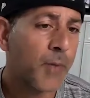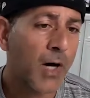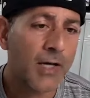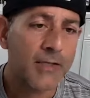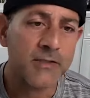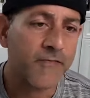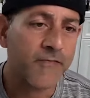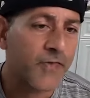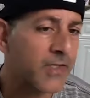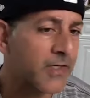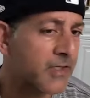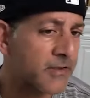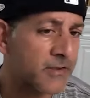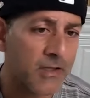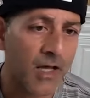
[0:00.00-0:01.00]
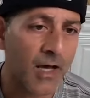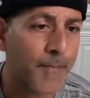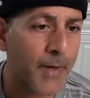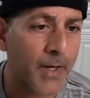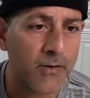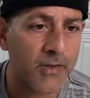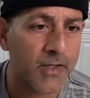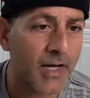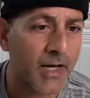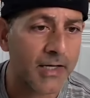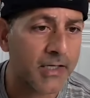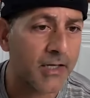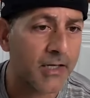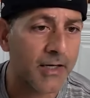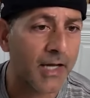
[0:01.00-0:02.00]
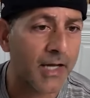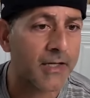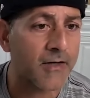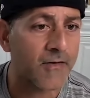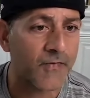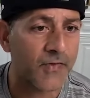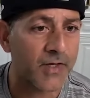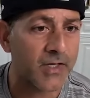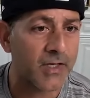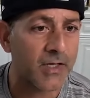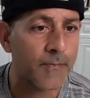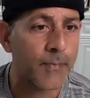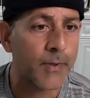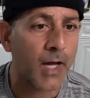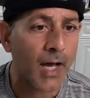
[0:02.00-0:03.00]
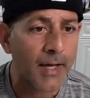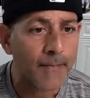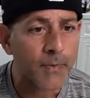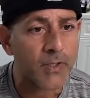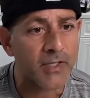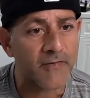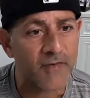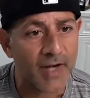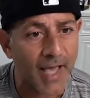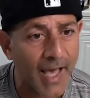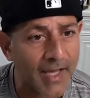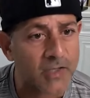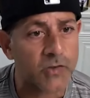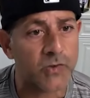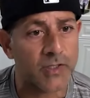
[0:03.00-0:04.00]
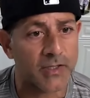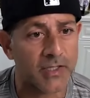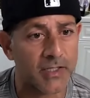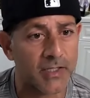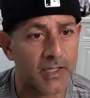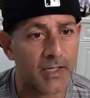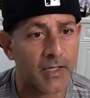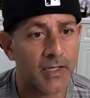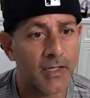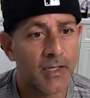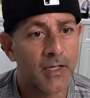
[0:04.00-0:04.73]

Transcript: Positive thinking is a lot better than negative thinking, but I believe in accurate thinking.